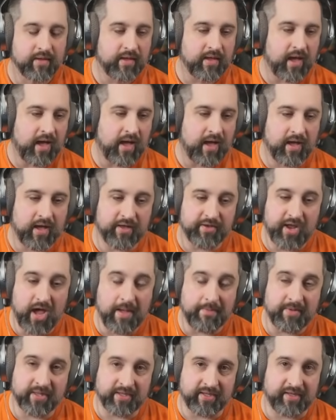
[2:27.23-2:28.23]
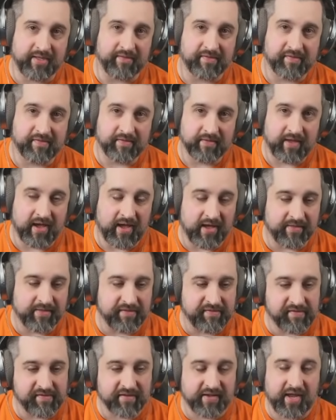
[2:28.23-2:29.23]
Anomalies.
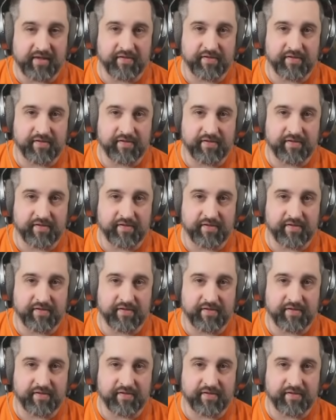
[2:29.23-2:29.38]
This is a nice